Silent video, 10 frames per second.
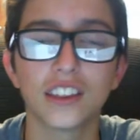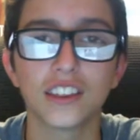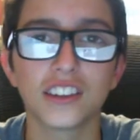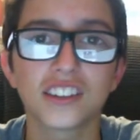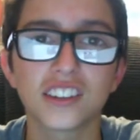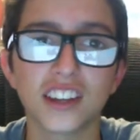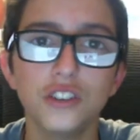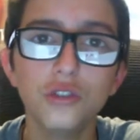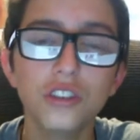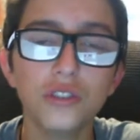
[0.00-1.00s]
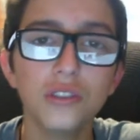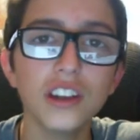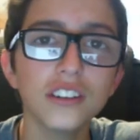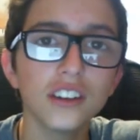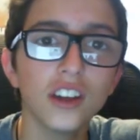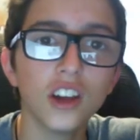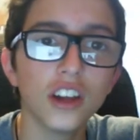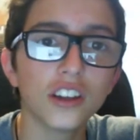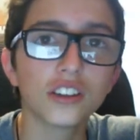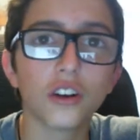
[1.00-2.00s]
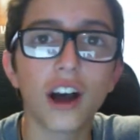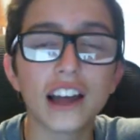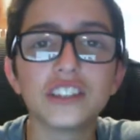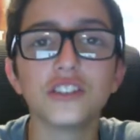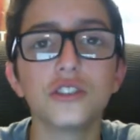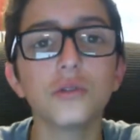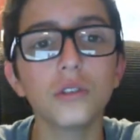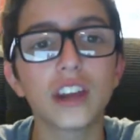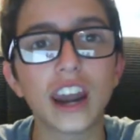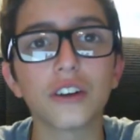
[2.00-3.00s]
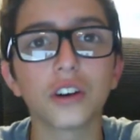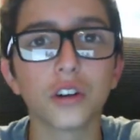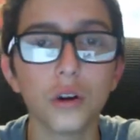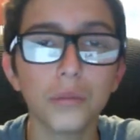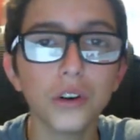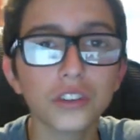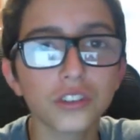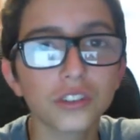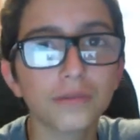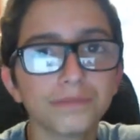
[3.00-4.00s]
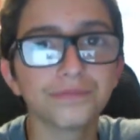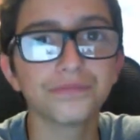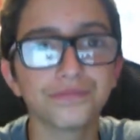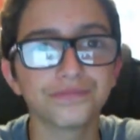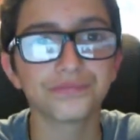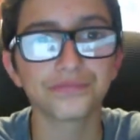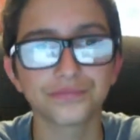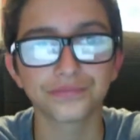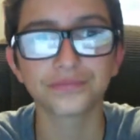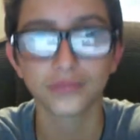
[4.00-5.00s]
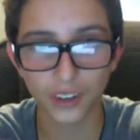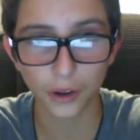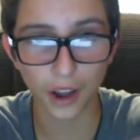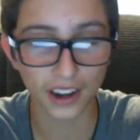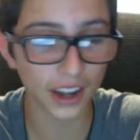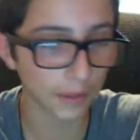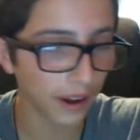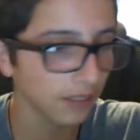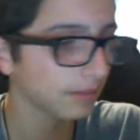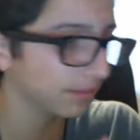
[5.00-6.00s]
This is a new unit, so as usual, get out your notebooks. Go ahead, get them out.